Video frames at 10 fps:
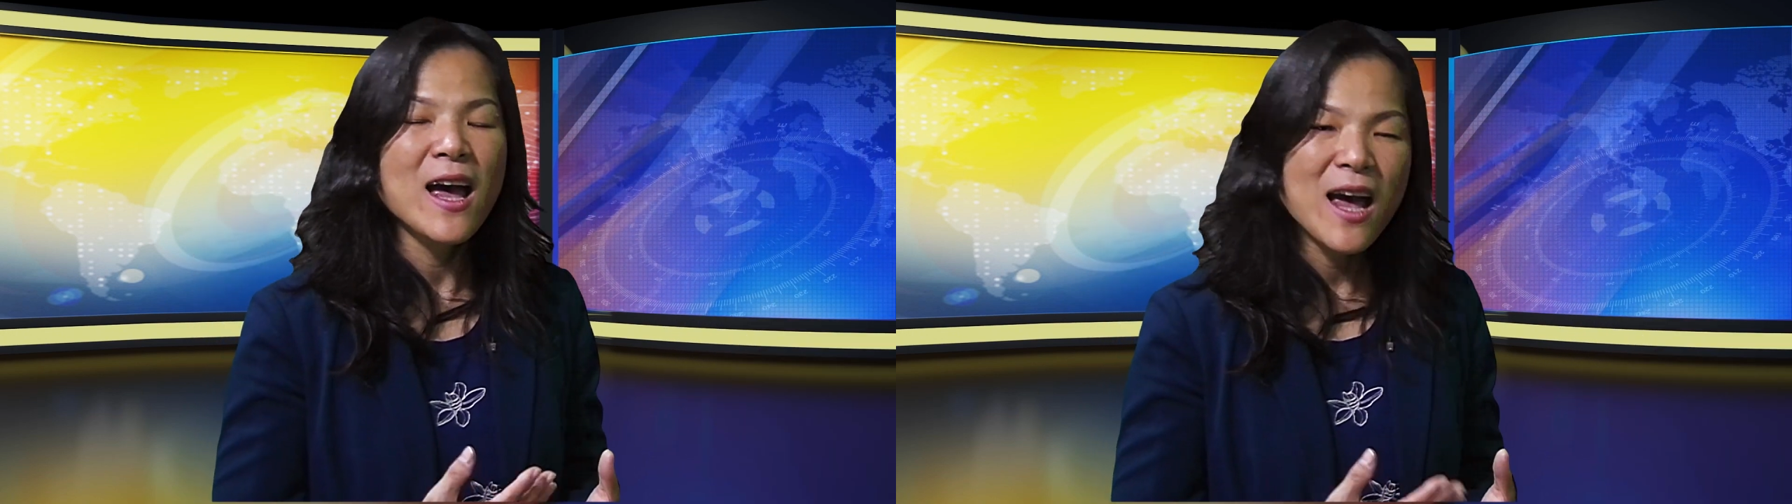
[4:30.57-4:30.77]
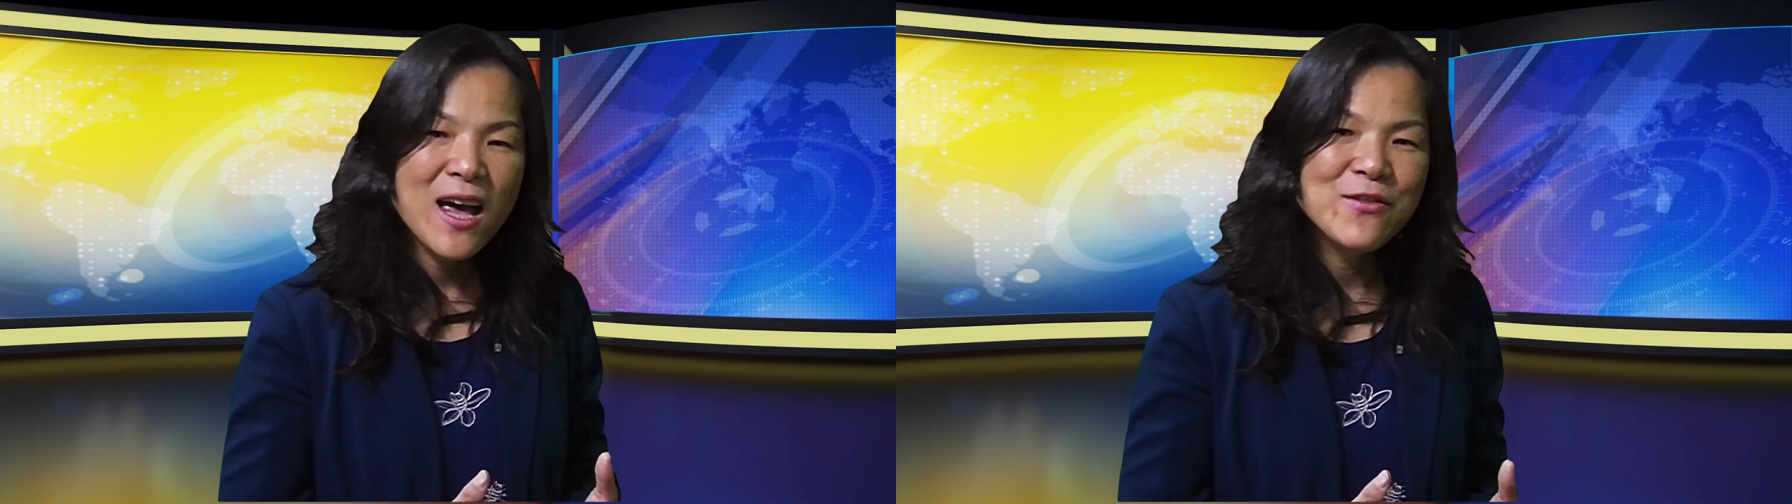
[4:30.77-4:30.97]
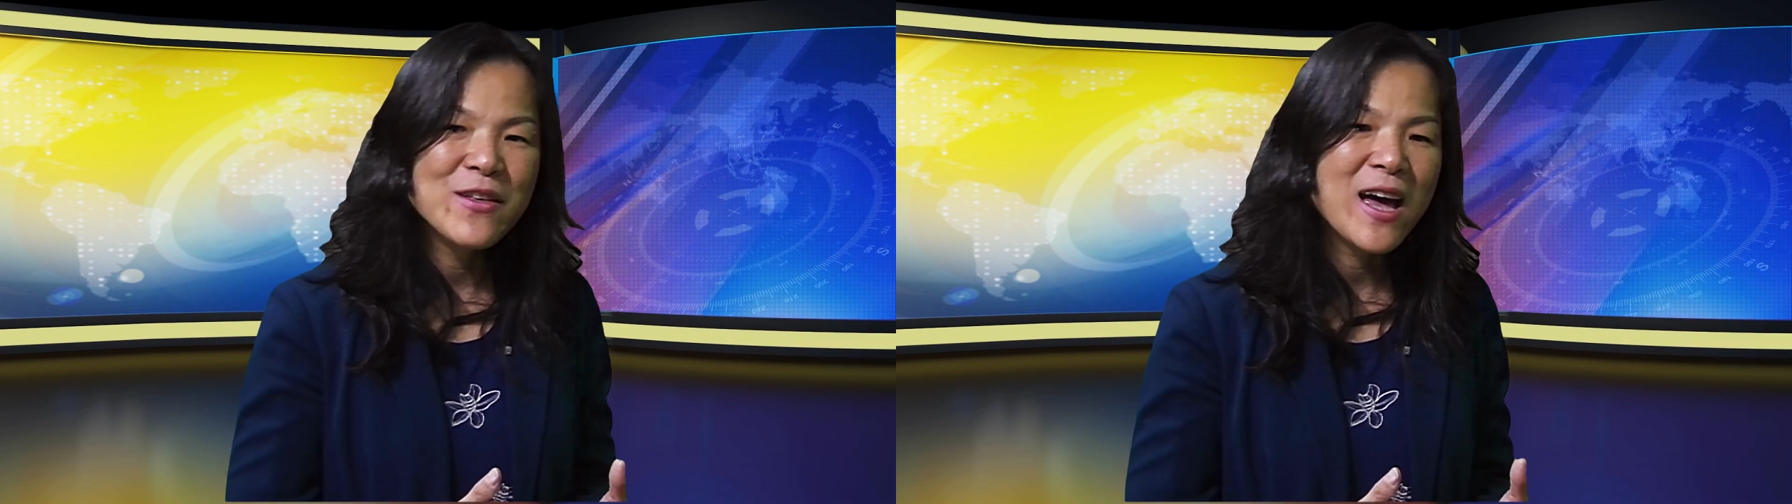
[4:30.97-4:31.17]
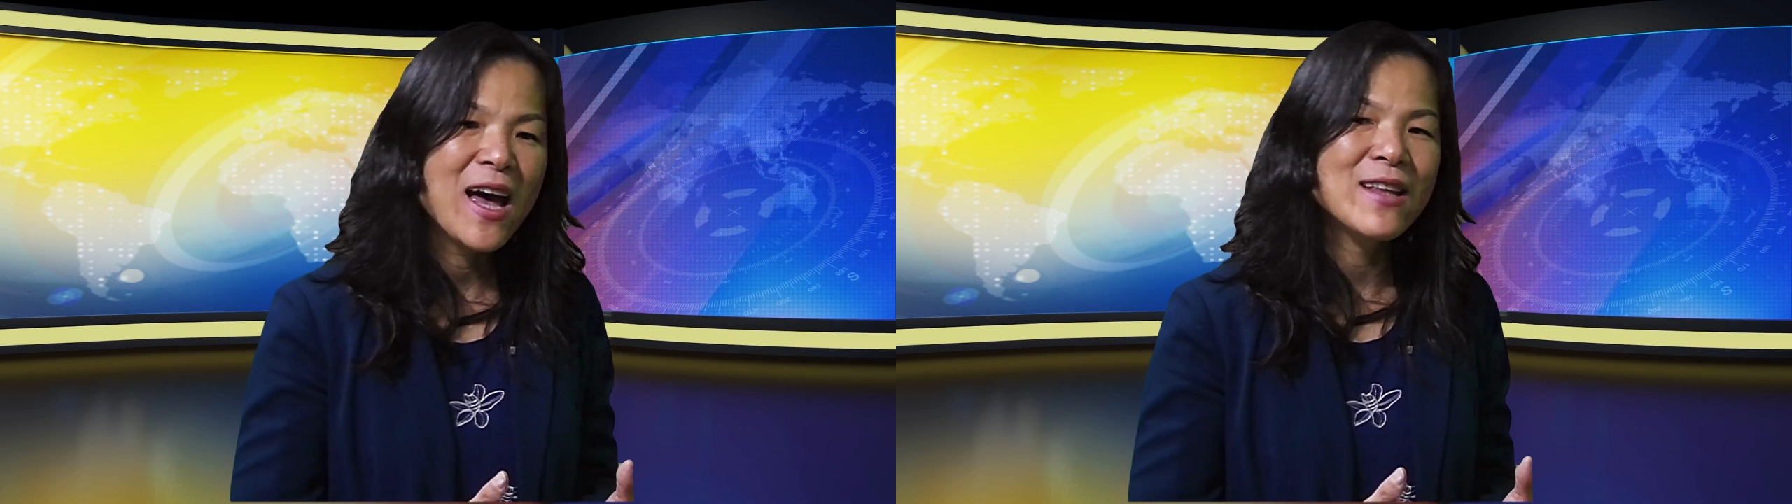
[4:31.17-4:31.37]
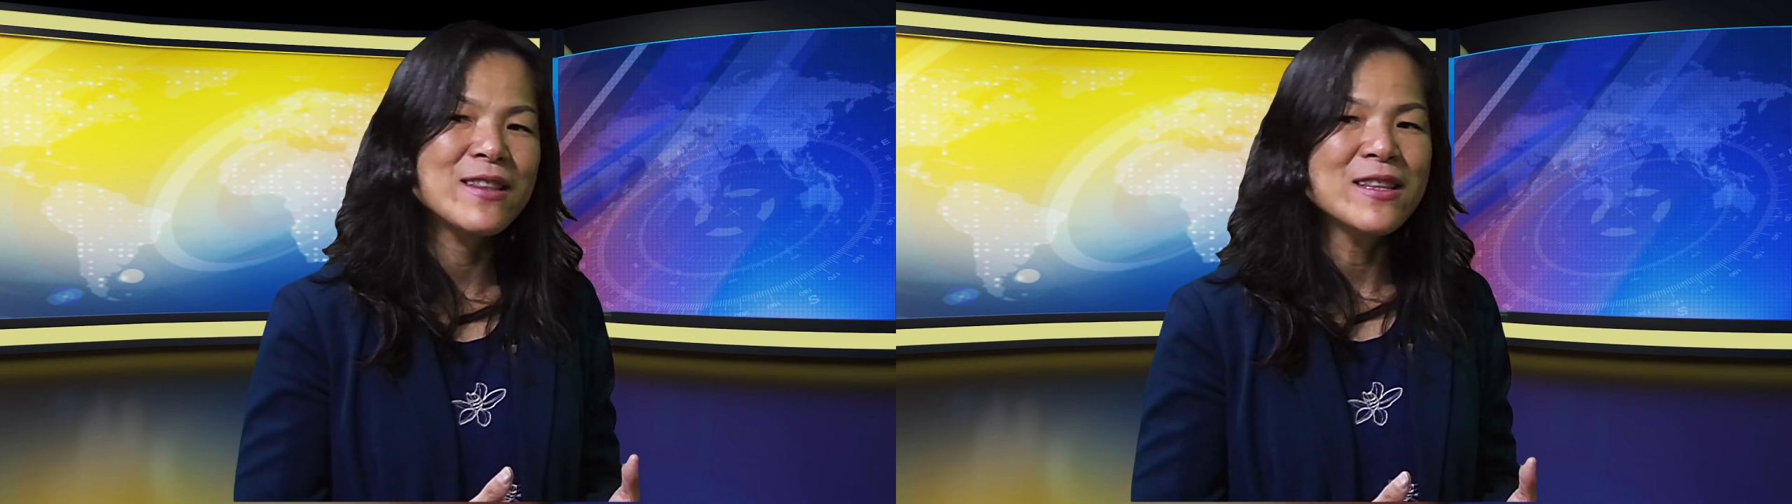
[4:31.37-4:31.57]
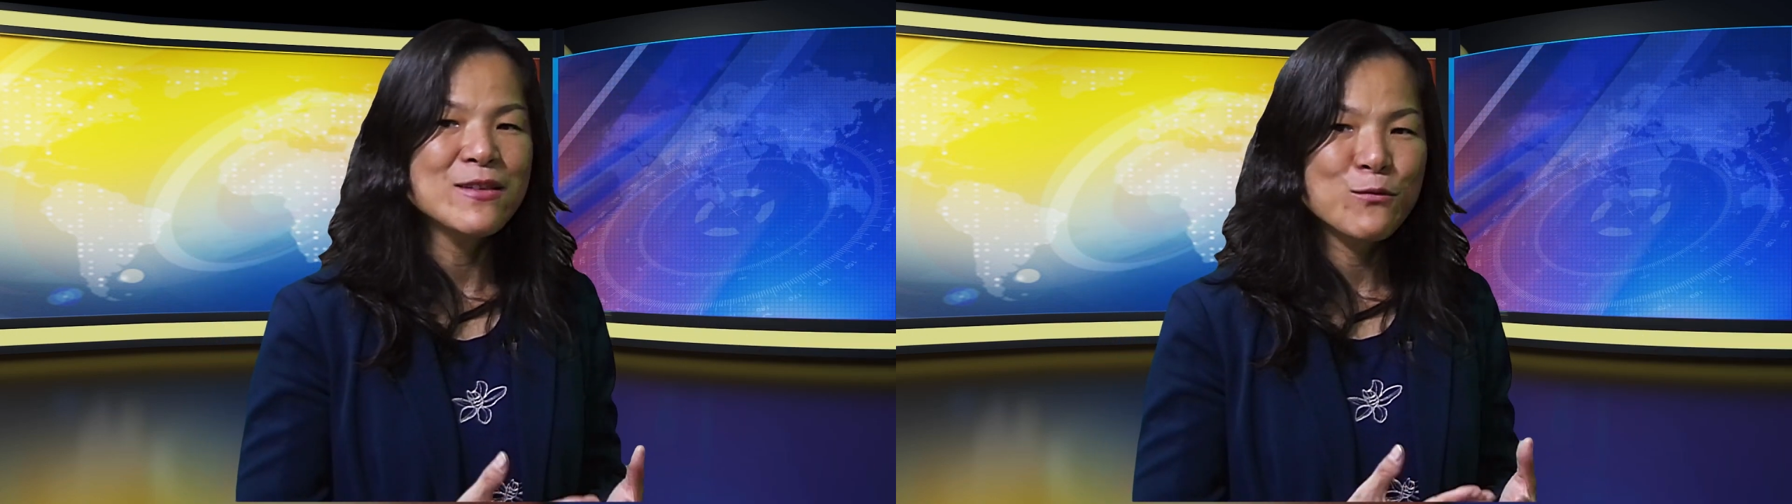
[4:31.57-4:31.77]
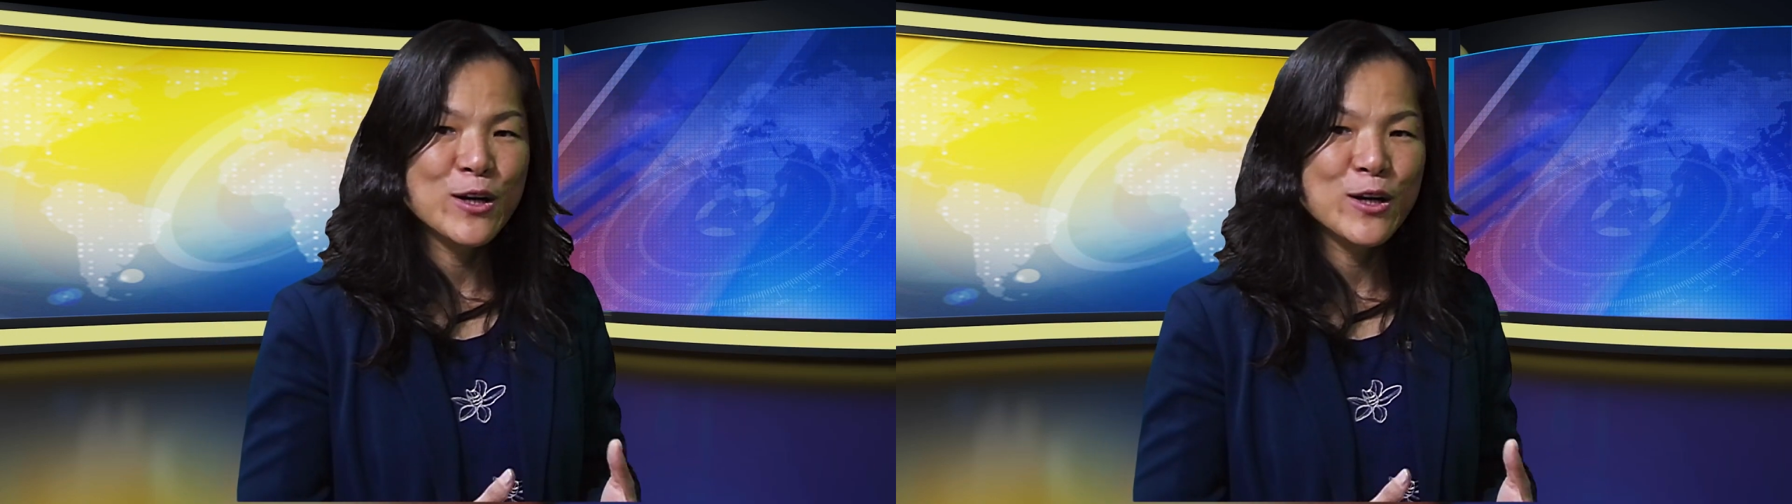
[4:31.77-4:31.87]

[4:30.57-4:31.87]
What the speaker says: And then when